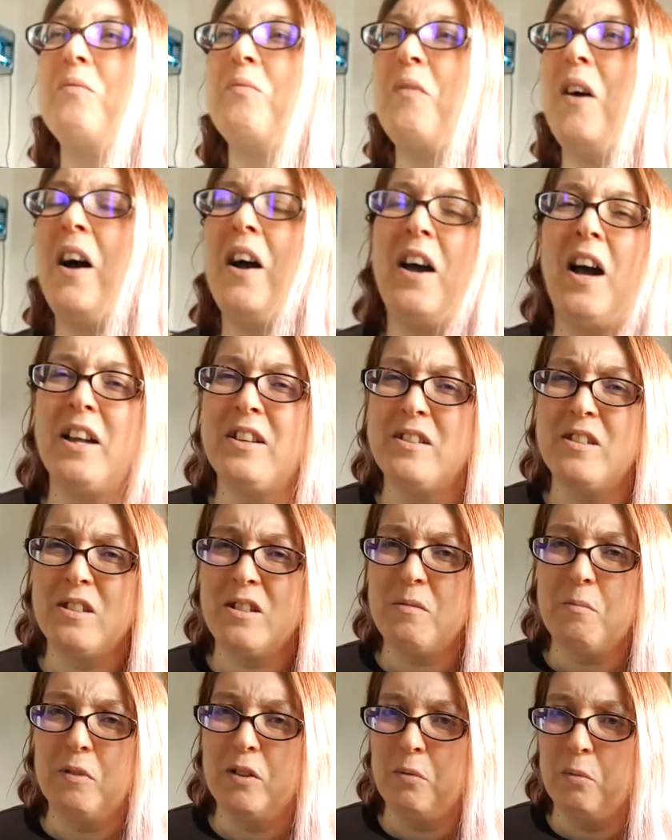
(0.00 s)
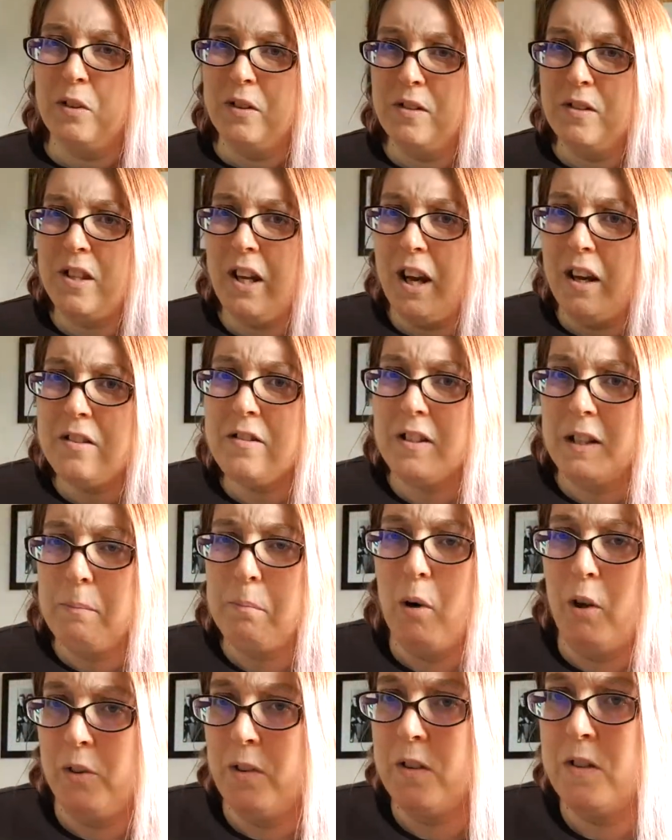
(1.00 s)
I had some other ones. They actually
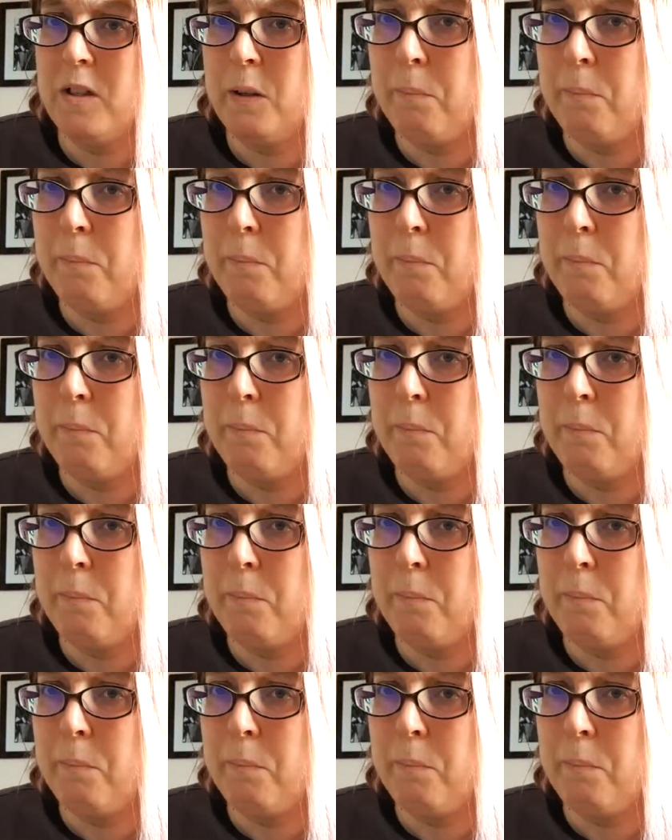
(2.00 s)
bothered to